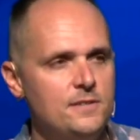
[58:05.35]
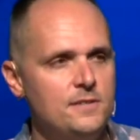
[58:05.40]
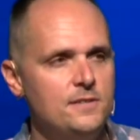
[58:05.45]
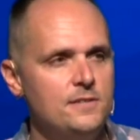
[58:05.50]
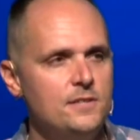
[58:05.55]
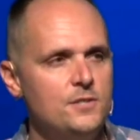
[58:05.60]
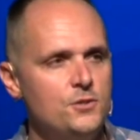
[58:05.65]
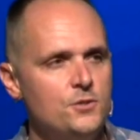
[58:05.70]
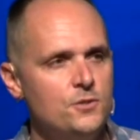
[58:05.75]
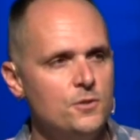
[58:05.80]

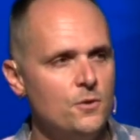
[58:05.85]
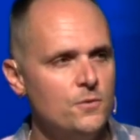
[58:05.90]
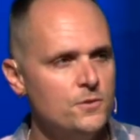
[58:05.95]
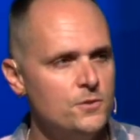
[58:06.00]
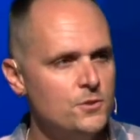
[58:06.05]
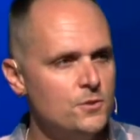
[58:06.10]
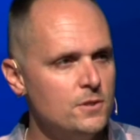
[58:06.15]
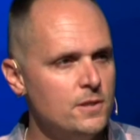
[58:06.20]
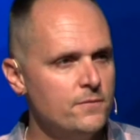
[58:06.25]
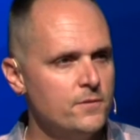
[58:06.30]
Did you know
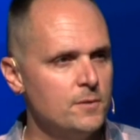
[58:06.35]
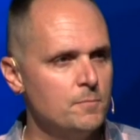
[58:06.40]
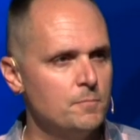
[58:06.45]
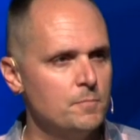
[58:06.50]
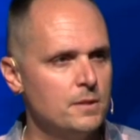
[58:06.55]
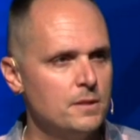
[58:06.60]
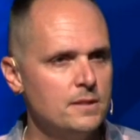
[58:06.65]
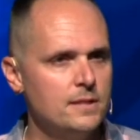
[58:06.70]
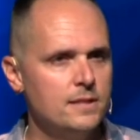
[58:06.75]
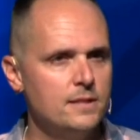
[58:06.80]
that you live in a
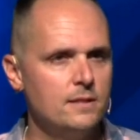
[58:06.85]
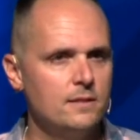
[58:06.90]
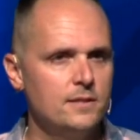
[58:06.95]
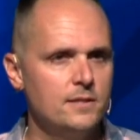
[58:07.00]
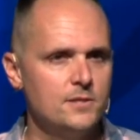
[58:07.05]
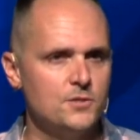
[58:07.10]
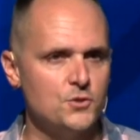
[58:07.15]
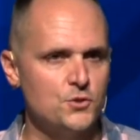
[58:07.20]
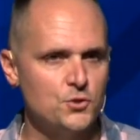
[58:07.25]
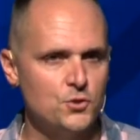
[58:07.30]
politically
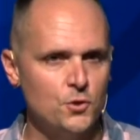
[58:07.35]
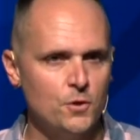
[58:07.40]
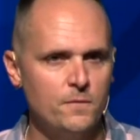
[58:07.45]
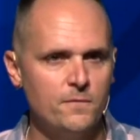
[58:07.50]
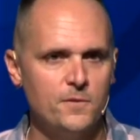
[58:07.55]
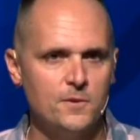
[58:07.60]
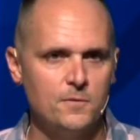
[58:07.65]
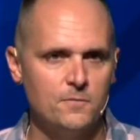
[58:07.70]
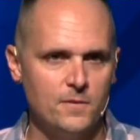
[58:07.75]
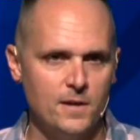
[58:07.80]

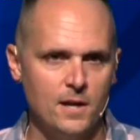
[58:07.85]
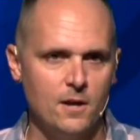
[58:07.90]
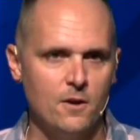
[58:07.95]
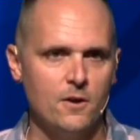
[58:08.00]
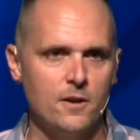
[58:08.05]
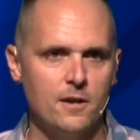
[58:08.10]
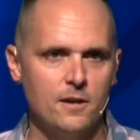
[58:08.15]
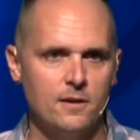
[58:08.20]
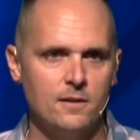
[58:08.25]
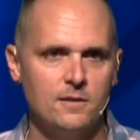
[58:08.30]
conservative
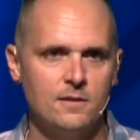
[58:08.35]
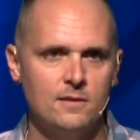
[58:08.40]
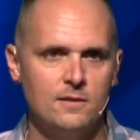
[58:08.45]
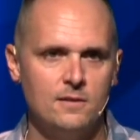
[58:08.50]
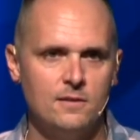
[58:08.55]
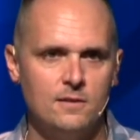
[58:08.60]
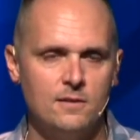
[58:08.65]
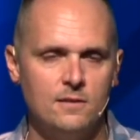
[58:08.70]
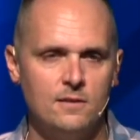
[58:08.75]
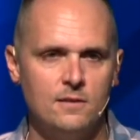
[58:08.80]
area?
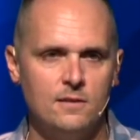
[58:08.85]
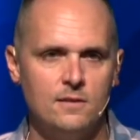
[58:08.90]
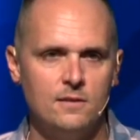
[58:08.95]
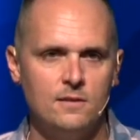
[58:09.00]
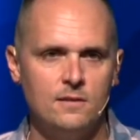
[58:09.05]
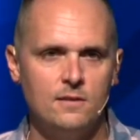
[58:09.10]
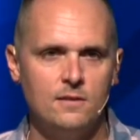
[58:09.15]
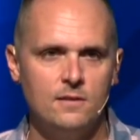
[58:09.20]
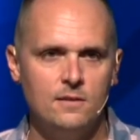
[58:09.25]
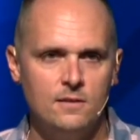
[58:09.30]

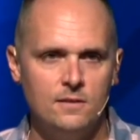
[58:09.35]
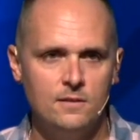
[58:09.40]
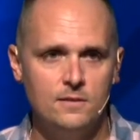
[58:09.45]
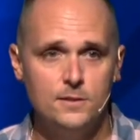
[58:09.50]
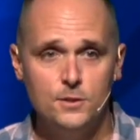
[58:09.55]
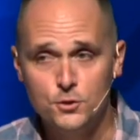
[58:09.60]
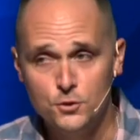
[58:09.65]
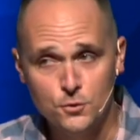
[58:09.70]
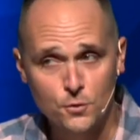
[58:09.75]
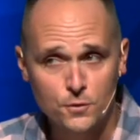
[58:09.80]

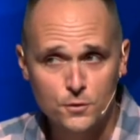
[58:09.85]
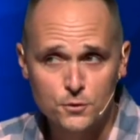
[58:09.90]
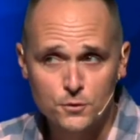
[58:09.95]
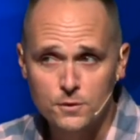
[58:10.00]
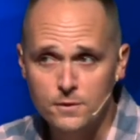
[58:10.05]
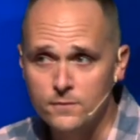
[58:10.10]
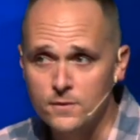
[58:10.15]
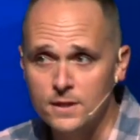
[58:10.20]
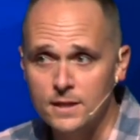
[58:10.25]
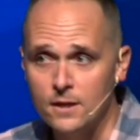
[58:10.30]
Did you know that you
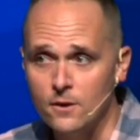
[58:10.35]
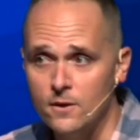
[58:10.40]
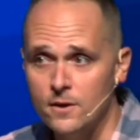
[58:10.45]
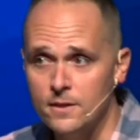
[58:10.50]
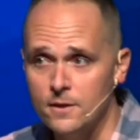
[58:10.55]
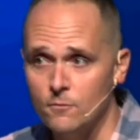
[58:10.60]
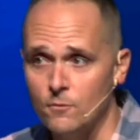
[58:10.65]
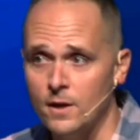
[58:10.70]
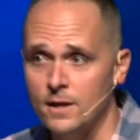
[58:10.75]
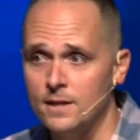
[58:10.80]
live in an area
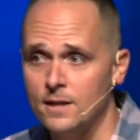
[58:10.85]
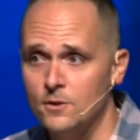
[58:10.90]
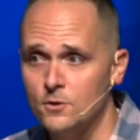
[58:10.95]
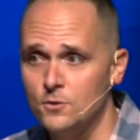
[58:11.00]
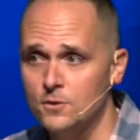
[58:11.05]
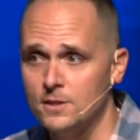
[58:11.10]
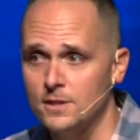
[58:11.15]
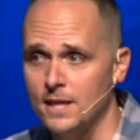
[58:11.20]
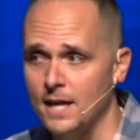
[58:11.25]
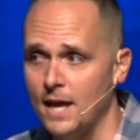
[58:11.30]
that right now you
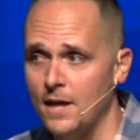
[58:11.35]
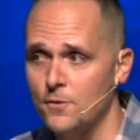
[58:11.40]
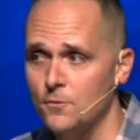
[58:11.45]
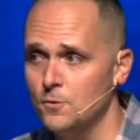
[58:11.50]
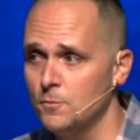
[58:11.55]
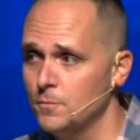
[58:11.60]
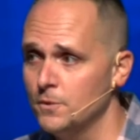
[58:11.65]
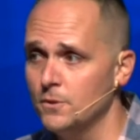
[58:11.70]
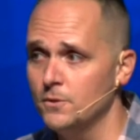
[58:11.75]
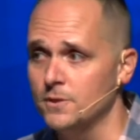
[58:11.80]
can gather
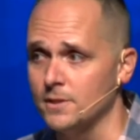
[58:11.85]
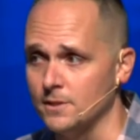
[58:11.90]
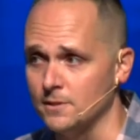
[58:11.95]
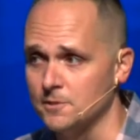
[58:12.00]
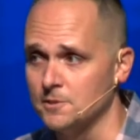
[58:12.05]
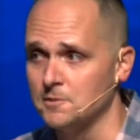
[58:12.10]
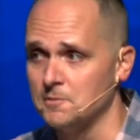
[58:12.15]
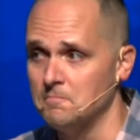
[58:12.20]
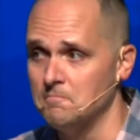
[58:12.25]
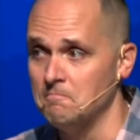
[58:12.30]
in
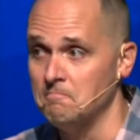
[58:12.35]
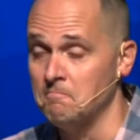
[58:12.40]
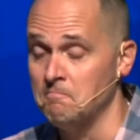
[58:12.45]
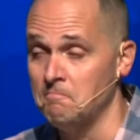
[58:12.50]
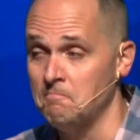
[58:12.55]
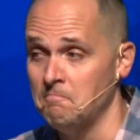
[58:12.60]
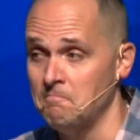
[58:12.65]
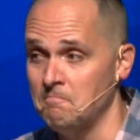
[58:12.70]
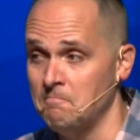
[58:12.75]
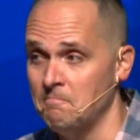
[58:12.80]
buildings?
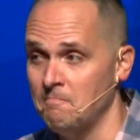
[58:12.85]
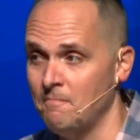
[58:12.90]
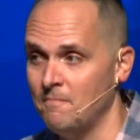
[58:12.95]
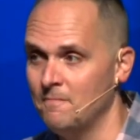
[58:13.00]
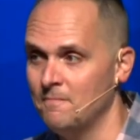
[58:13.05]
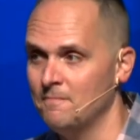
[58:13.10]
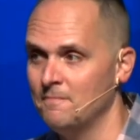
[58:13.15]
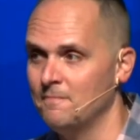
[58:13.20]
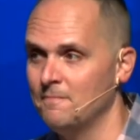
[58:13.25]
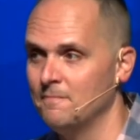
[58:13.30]

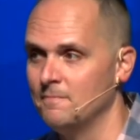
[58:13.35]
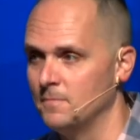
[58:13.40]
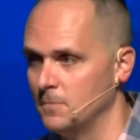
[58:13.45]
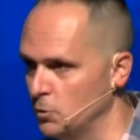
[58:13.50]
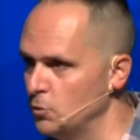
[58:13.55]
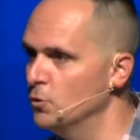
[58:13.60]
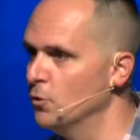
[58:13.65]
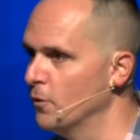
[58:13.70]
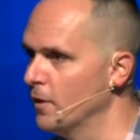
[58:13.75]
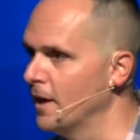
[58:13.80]
You
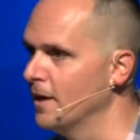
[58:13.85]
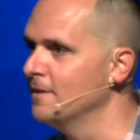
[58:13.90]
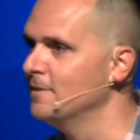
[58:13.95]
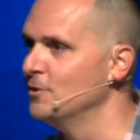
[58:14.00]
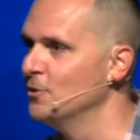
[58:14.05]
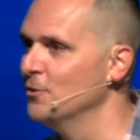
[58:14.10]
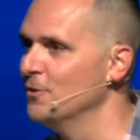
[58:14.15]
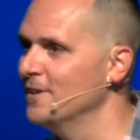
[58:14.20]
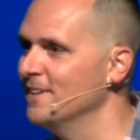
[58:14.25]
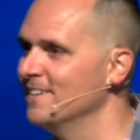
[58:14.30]
know that.
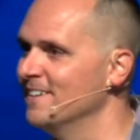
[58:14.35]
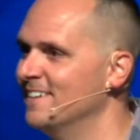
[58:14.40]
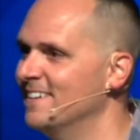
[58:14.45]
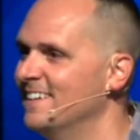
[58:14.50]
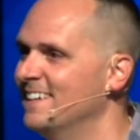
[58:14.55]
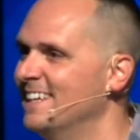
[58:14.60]
You're there.